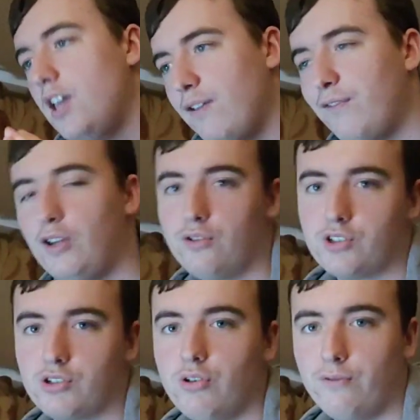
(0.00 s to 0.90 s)
if it
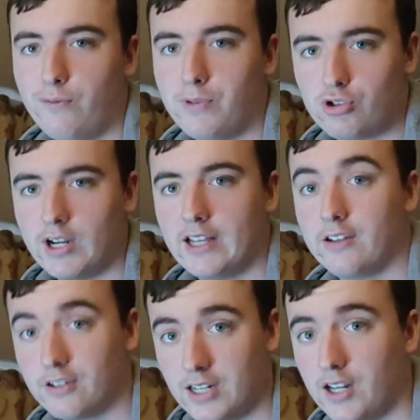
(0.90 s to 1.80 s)
looks good from the
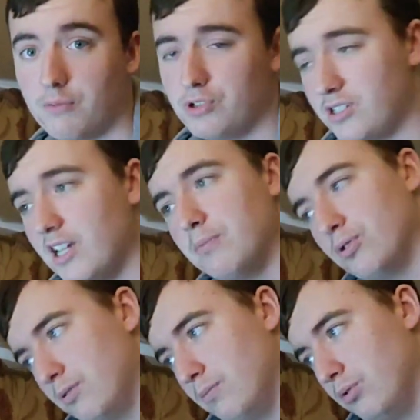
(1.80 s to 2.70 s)
trailer, then I would say
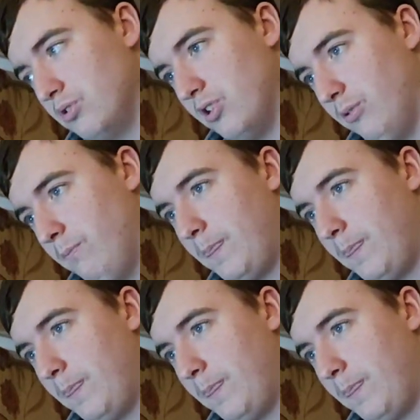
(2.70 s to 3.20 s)
Puss in Boots 2.